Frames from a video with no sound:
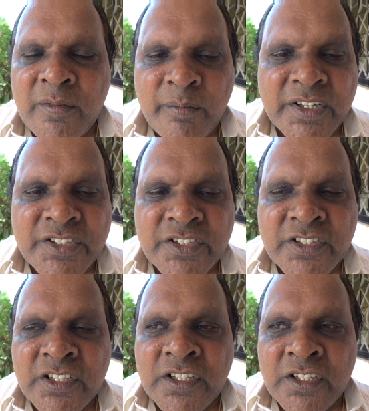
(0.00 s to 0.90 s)
but
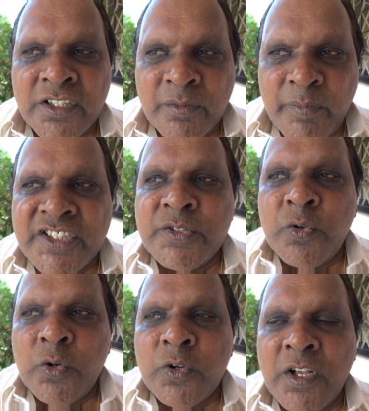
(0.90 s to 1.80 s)
much
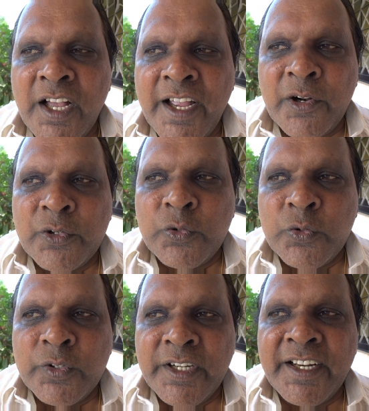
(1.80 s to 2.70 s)
more, I have
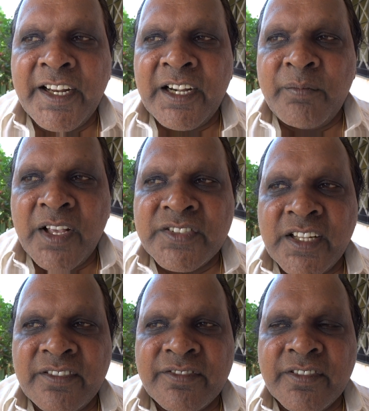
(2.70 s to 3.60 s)
to dedicate
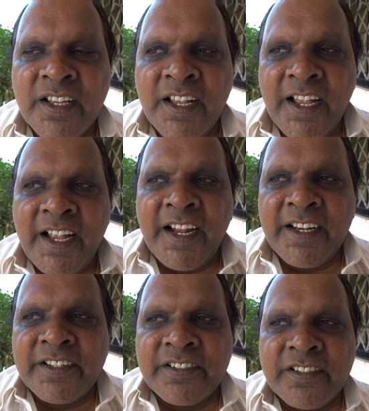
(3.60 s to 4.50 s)
myself
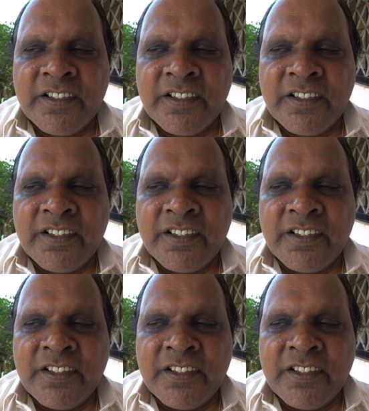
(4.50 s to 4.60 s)
and